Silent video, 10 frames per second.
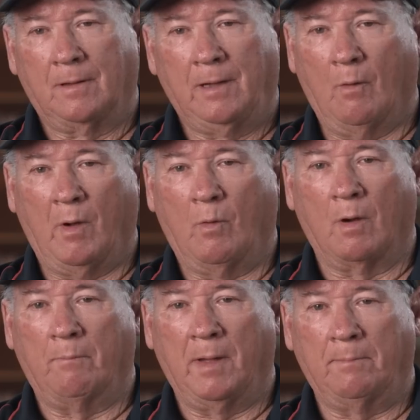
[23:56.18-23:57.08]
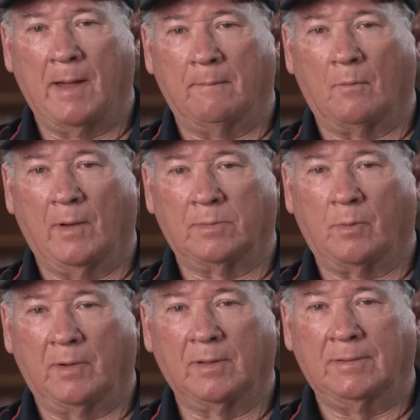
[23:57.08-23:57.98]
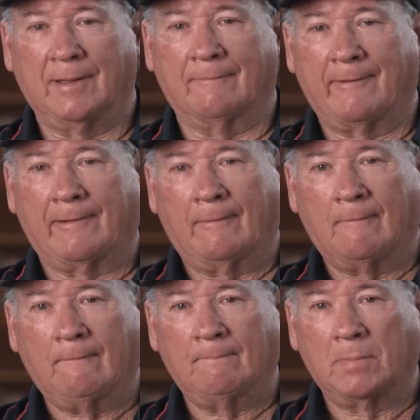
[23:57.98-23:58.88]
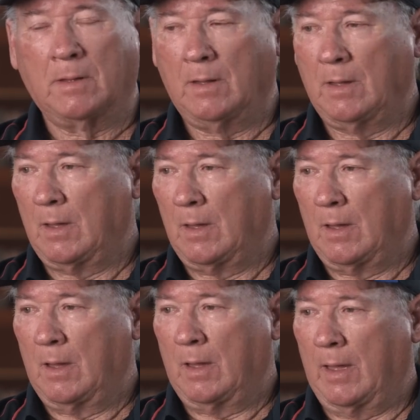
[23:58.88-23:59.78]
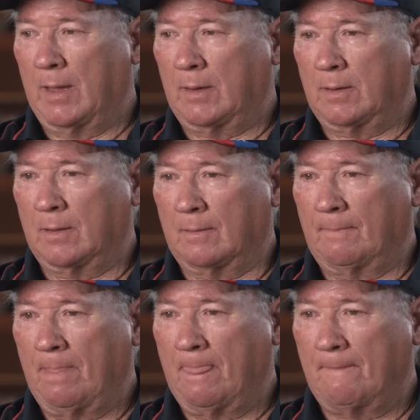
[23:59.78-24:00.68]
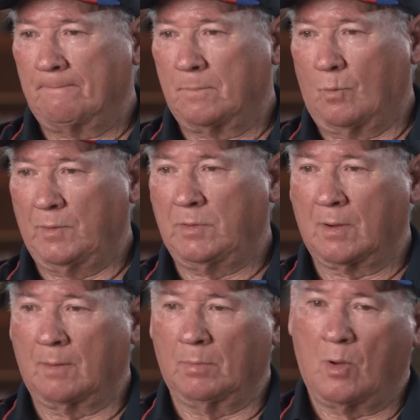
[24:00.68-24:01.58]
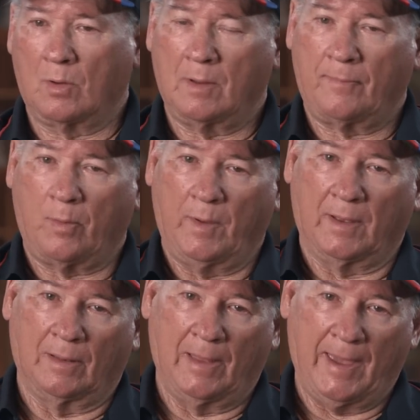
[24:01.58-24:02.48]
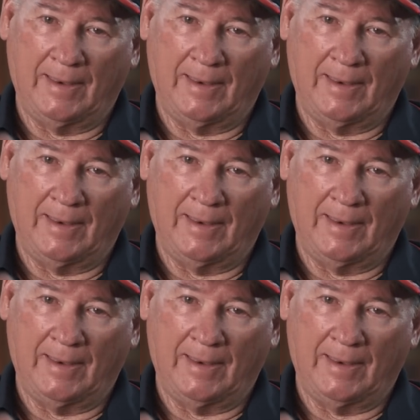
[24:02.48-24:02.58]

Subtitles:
Here we were, big bad Marines, but we couldn't dig a frickin' hole. And we dug them long enough that we can lay